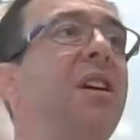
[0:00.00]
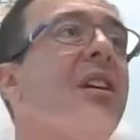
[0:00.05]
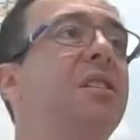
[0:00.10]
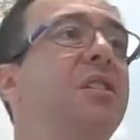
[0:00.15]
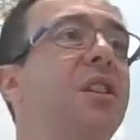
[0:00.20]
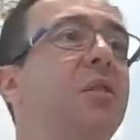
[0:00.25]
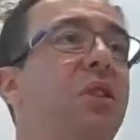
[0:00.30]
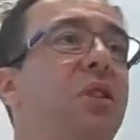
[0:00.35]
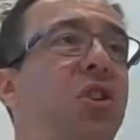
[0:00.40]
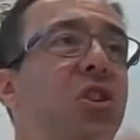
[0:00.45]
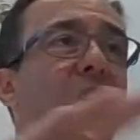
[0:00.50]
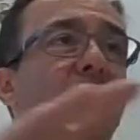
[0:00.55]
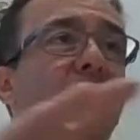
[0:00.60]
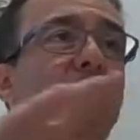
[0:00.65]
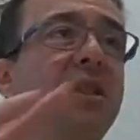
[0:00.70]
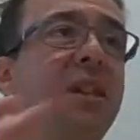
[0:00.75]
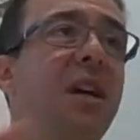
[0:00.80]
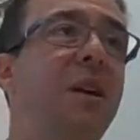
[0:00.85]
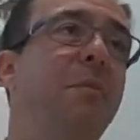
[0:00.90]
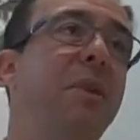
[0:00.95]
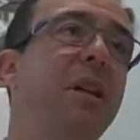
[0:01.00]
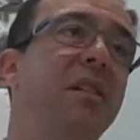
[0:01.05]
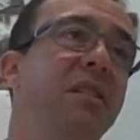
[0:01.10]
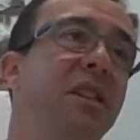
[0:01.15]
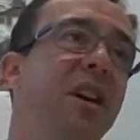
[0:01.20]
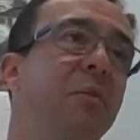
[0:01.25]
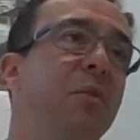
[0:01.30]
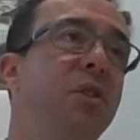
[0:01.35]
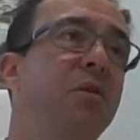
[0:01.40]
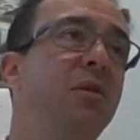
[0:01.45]
So it shows that build
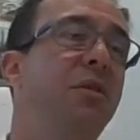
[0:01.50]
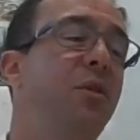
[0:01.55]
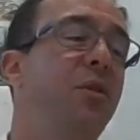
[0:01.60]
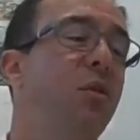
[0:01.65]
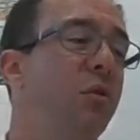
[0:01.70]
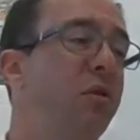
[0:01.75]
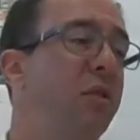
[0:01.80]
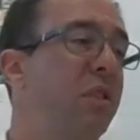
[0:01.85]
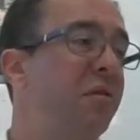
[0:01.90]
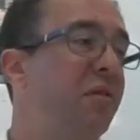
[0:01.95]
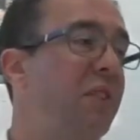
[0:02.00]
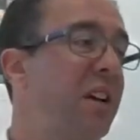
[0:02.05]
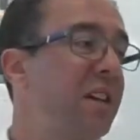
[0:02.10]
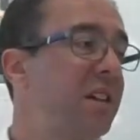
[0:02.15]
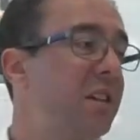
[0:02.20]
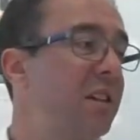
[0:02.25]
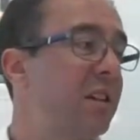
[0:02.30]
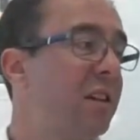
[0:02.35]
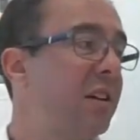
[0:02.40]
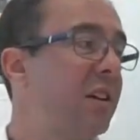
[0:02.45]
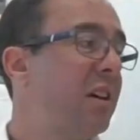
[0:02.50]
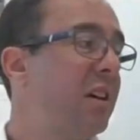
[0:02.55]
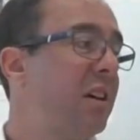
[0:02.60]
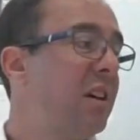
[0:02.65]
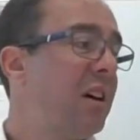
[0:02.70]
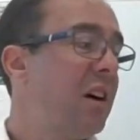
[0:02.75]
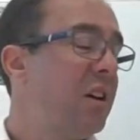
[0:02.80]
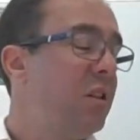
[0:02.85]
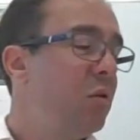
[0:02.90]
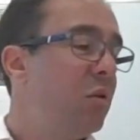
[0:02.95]
up. So if you're an investor
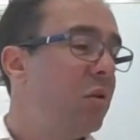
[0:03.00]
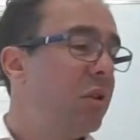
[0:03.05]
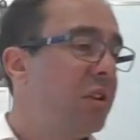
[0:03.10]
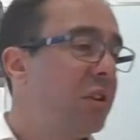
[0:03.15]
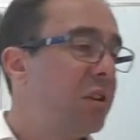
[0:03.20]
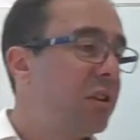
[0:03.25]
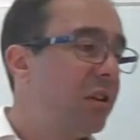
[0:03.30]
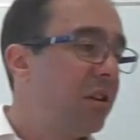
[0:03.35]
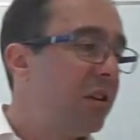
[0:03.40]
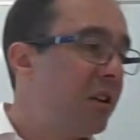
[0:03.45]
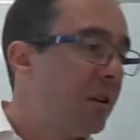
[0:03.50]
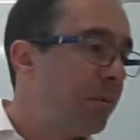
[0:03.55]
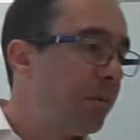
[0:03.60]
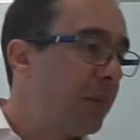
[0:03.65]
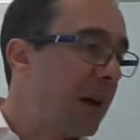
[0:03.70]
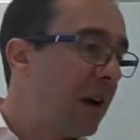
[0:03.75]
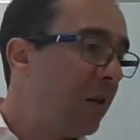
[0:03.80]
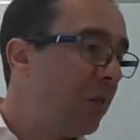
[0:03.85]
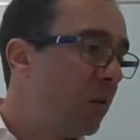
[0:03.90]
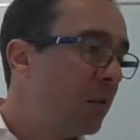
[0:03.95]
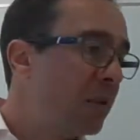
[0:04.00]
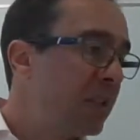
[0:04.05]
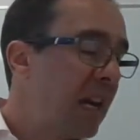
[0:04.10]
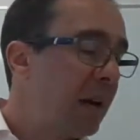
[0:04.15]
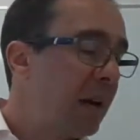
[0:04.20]
and you're concerned about what's